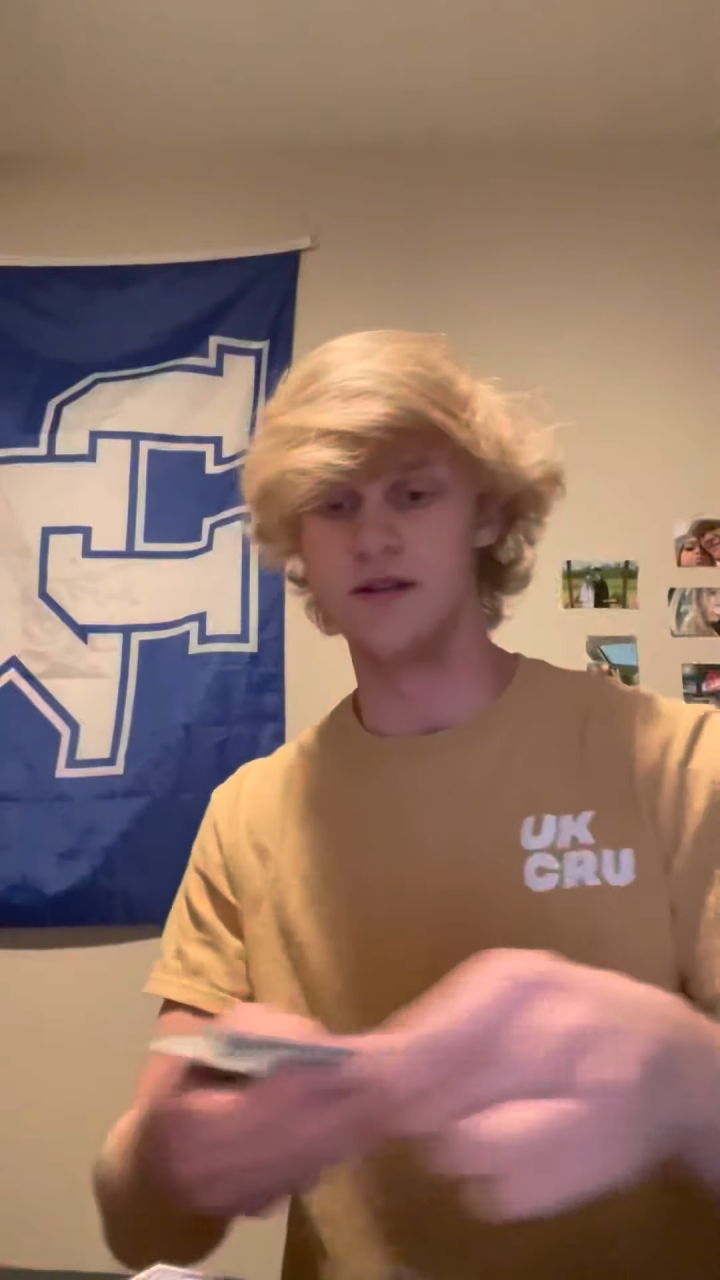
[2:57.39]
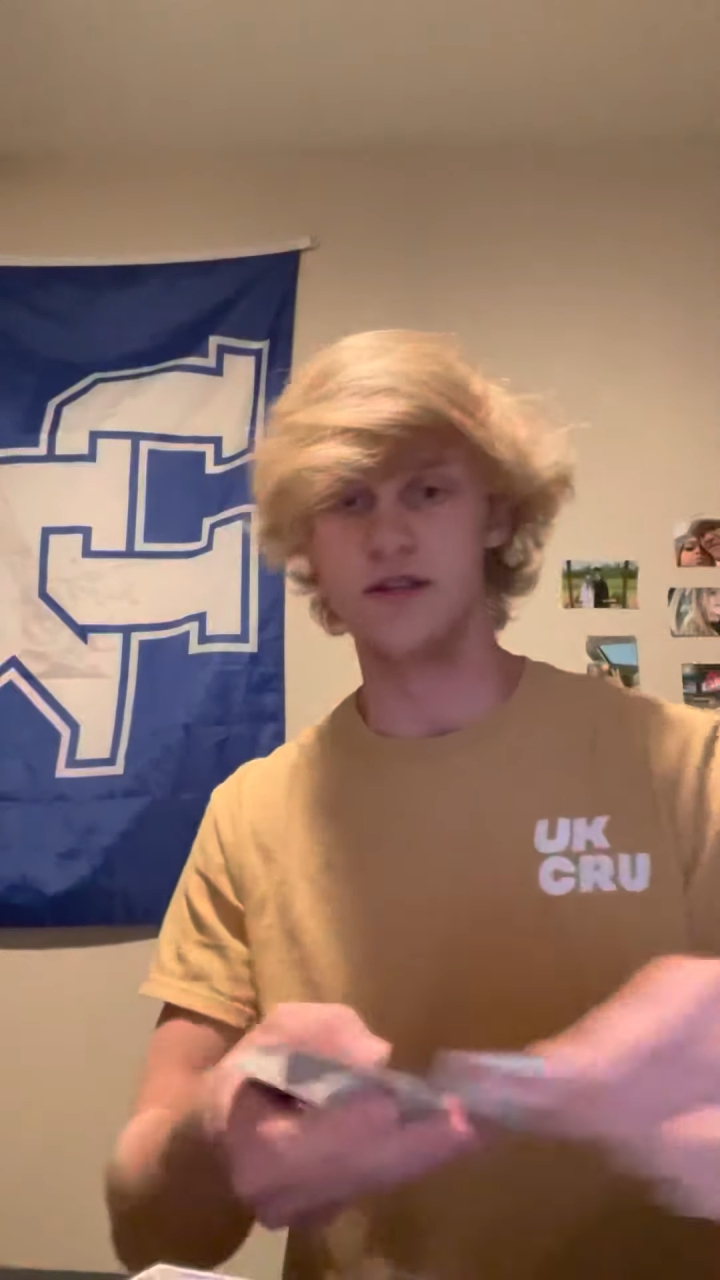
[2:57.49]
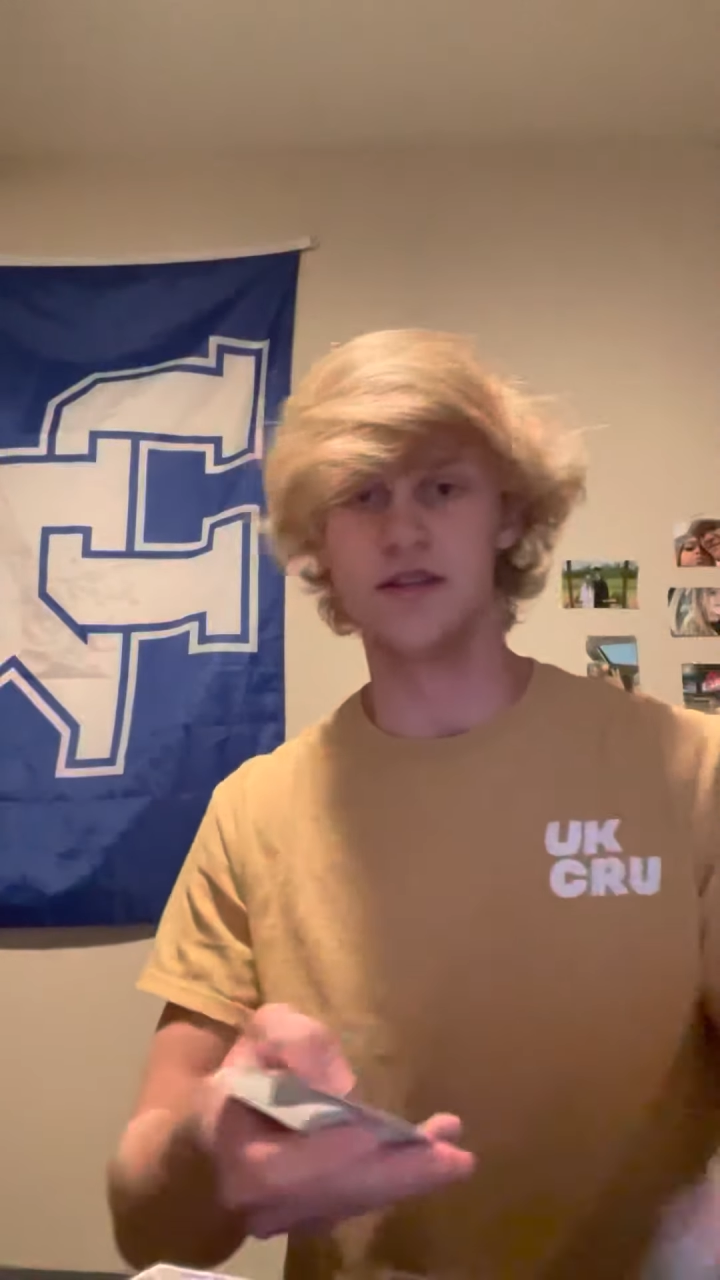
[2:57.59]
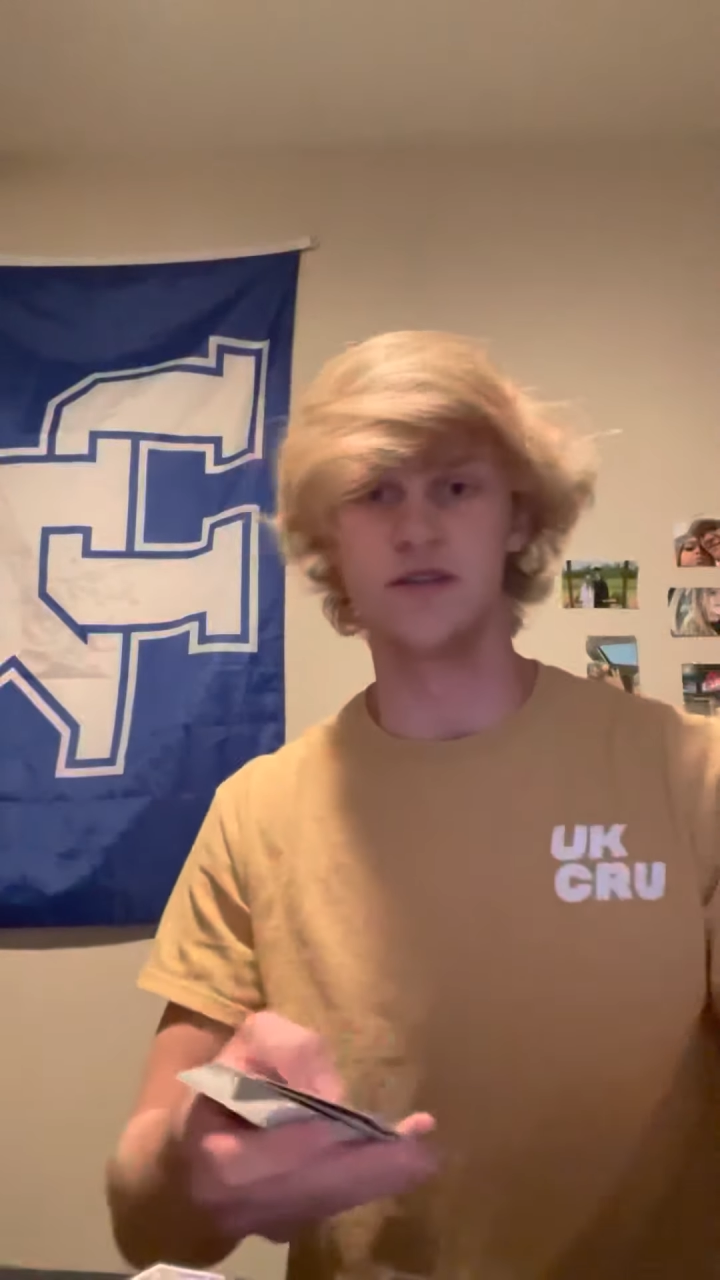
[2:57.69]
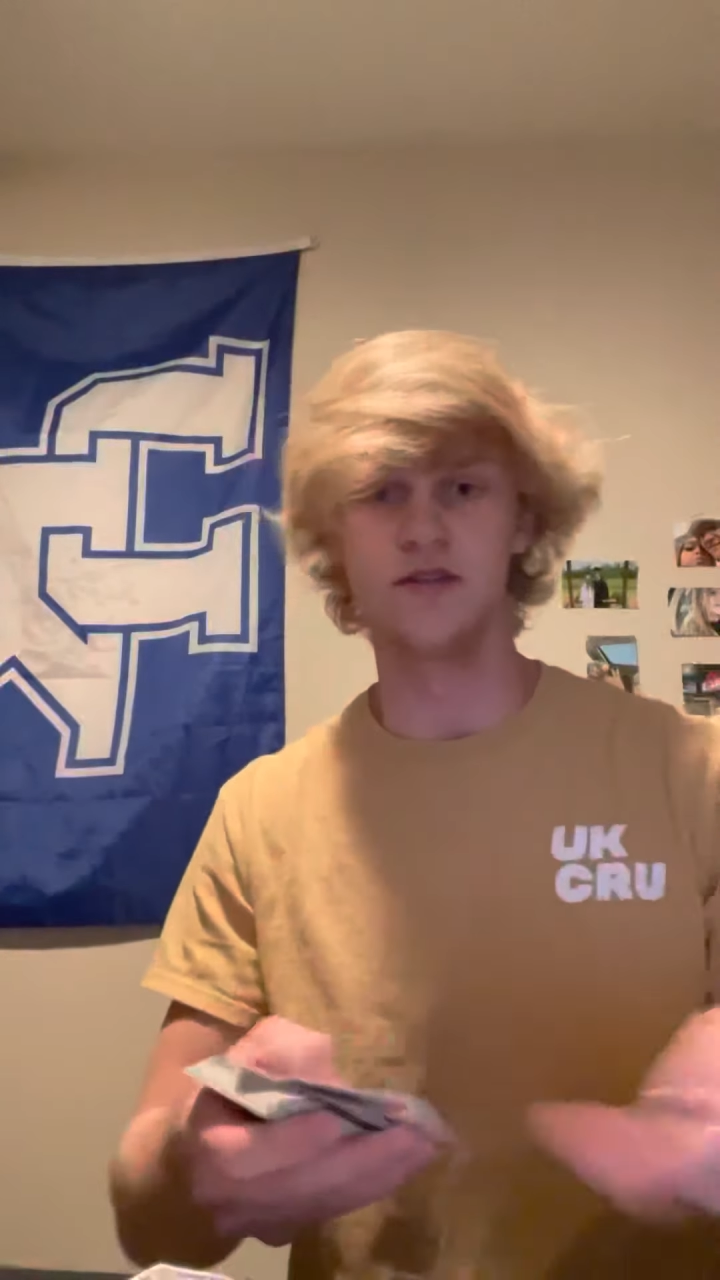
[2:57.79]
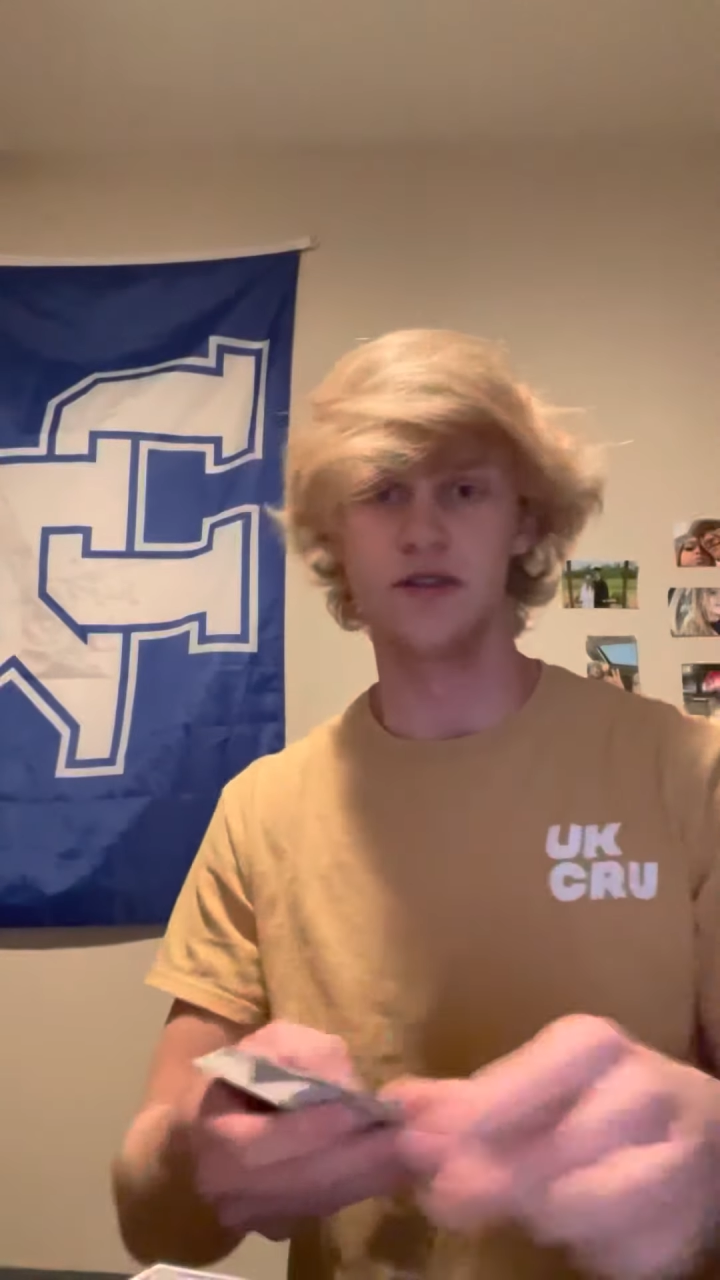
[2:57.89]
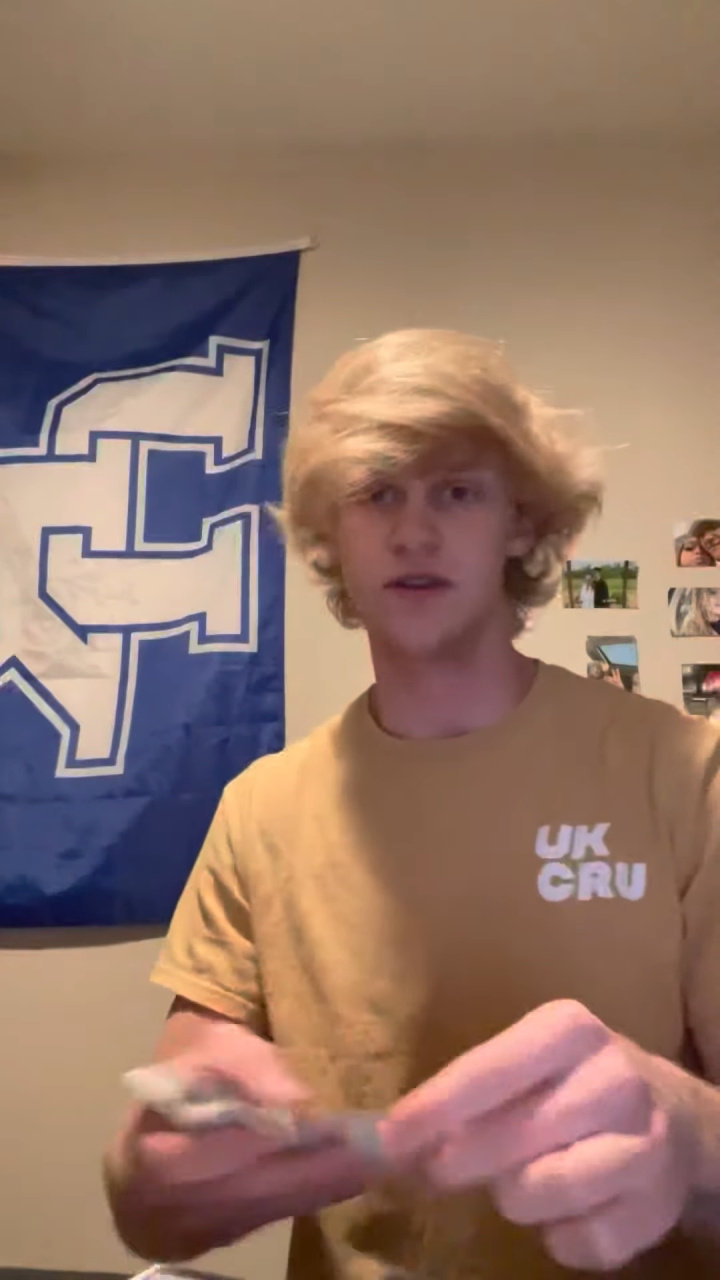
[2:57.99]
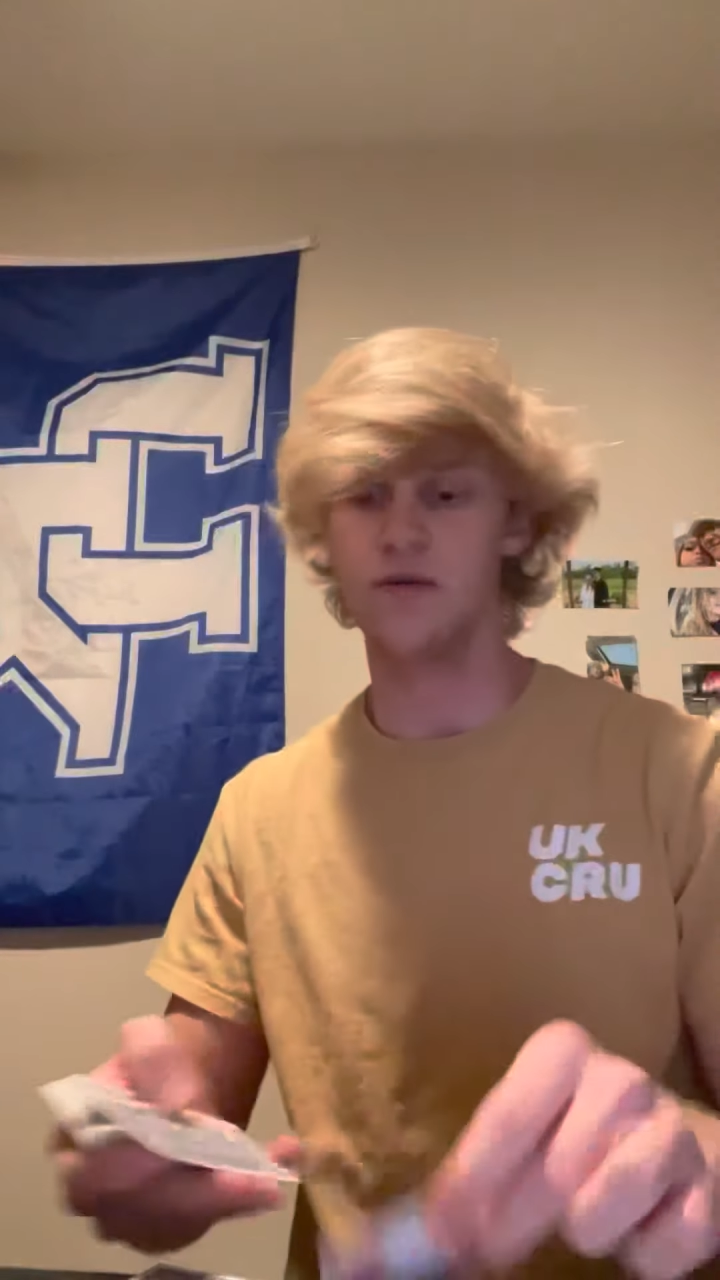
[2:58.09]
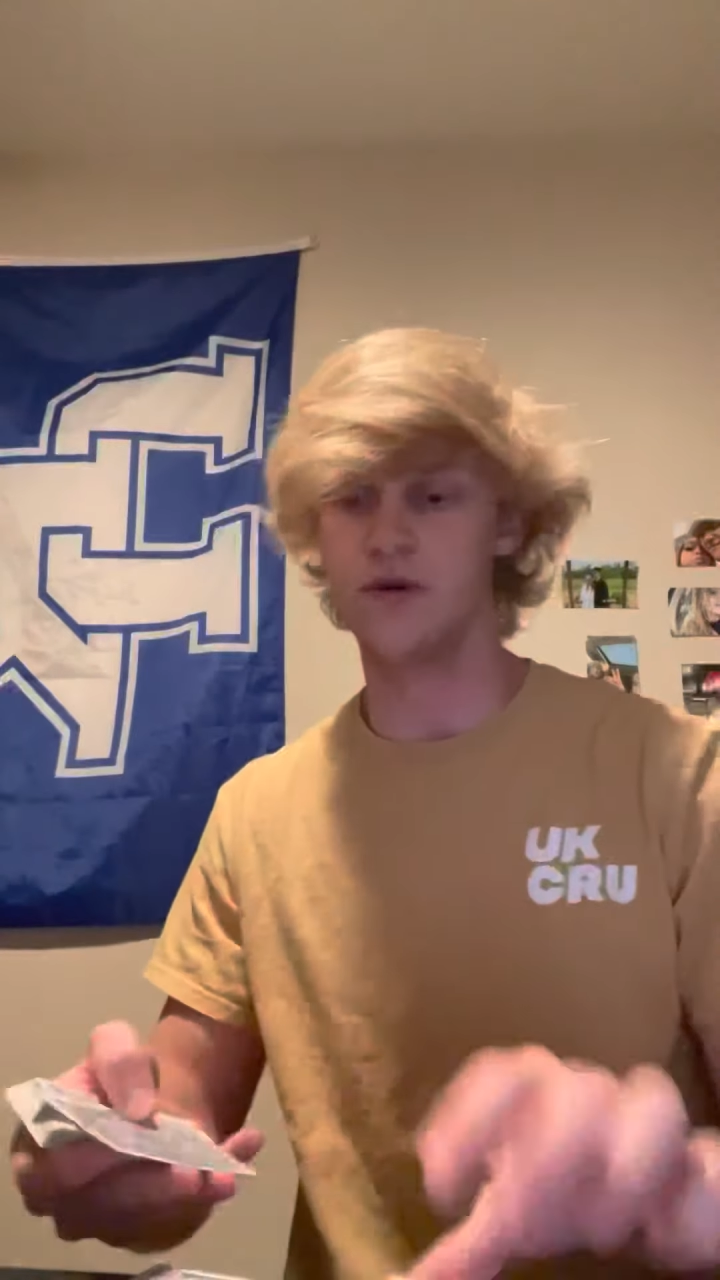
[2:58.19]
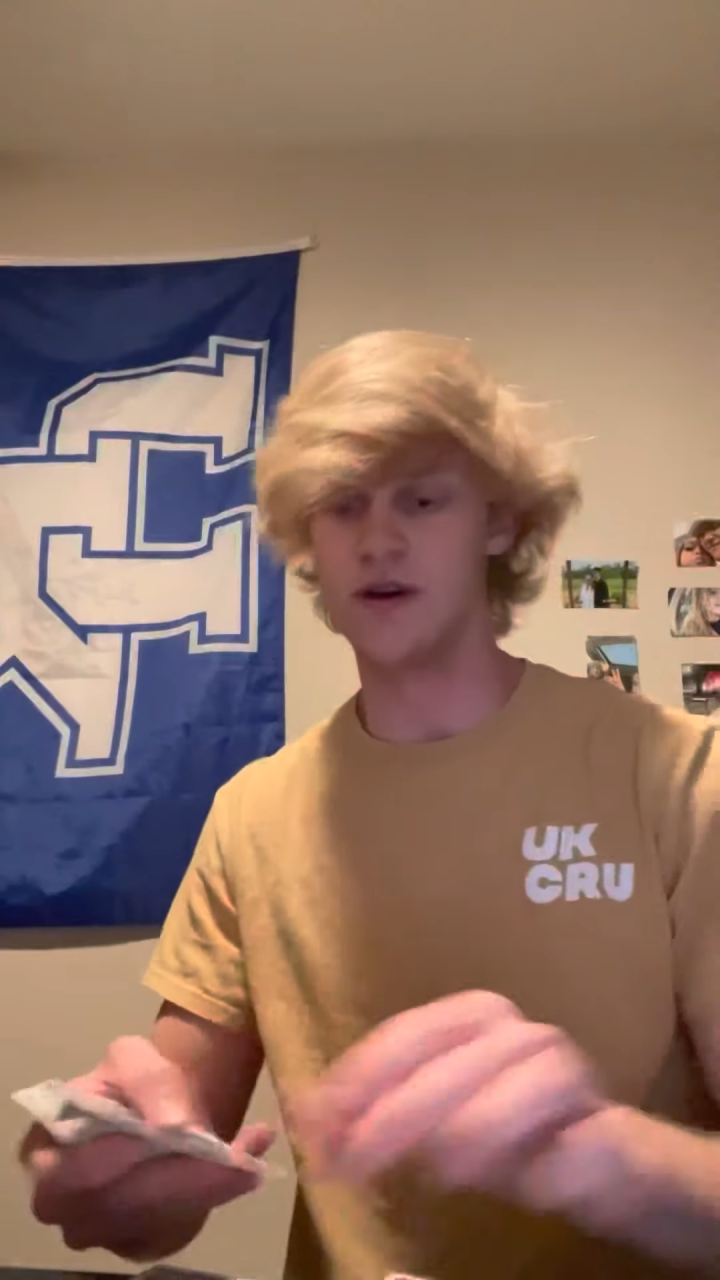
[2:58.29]
just
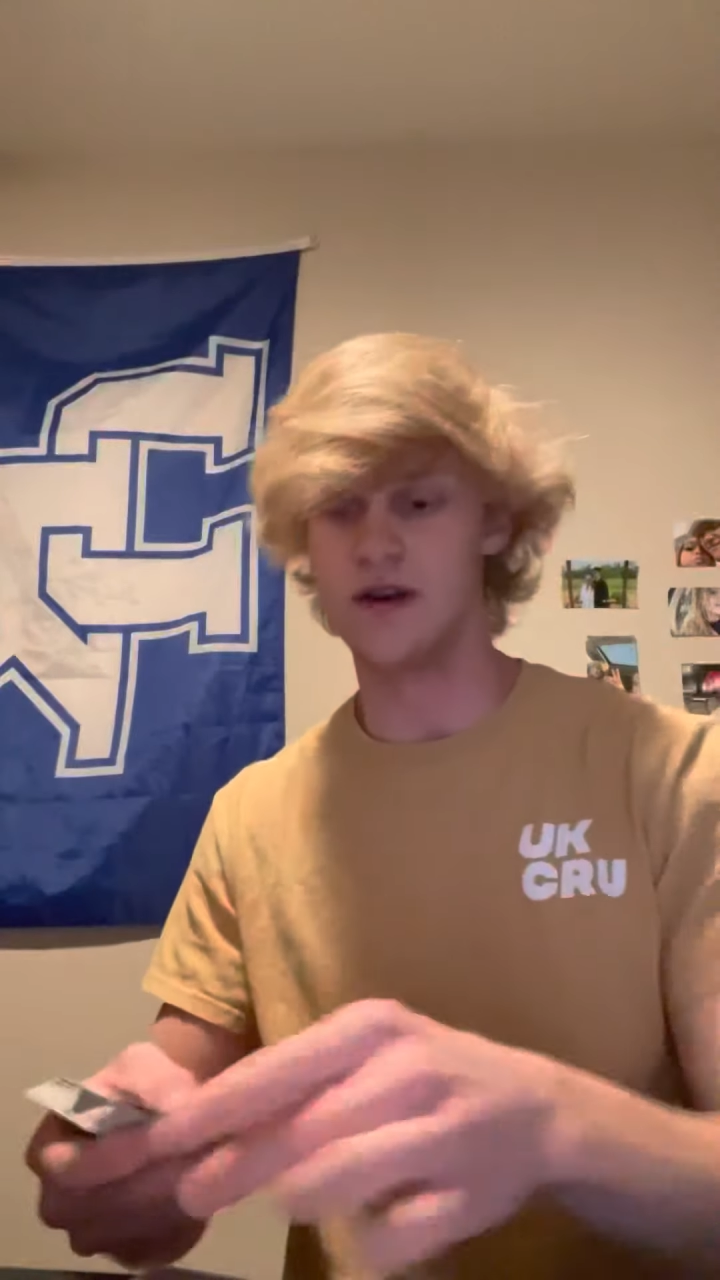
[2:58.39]
go one